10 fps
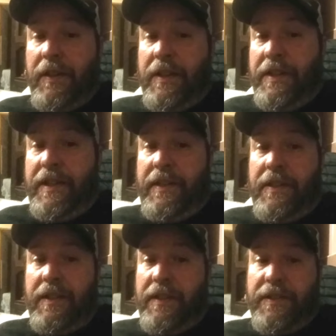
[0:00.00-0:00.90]

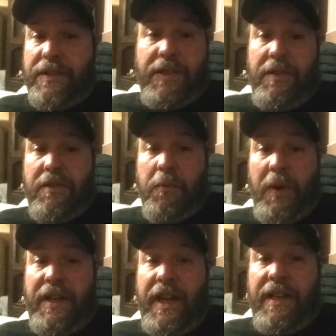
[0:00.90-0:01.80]
It's the
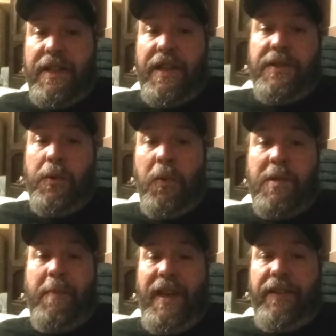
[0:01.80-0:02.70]
way Dayton has
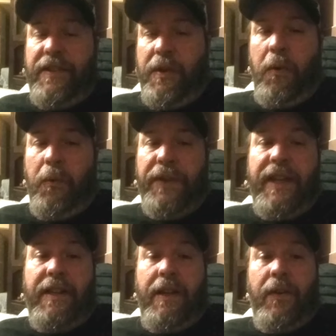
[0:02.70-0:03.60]
always been, the whole
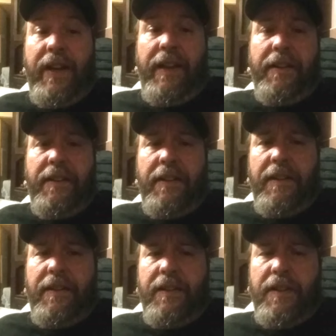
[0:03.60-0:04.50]
Dayton area.
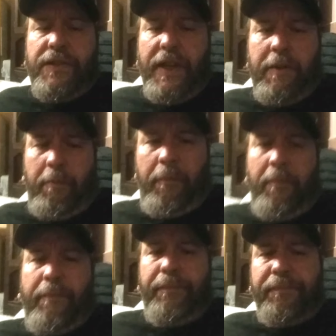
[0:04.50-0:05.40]
So,
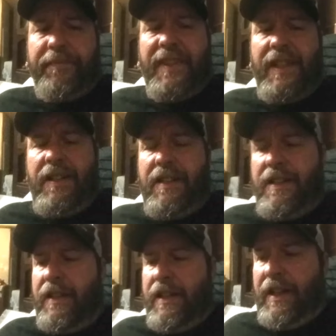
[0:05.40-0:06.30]

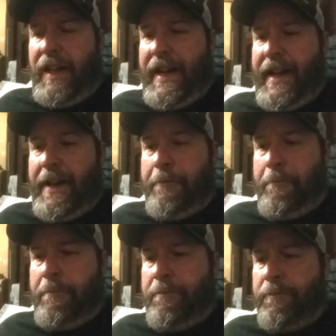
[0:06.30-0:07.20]

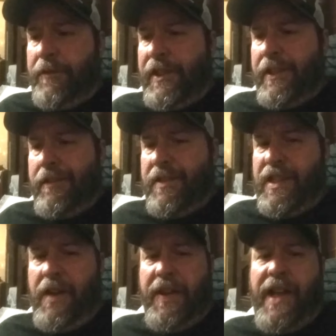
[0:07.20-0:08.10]

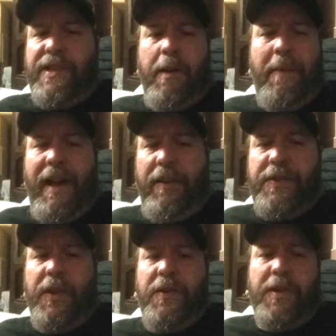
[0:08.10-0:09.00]
okay, so I'm out of
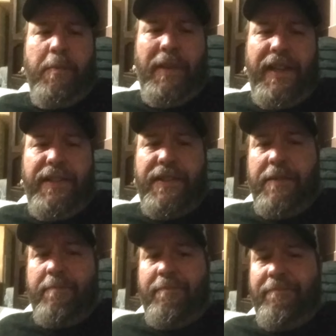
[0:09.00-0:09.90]
Sawzall blades.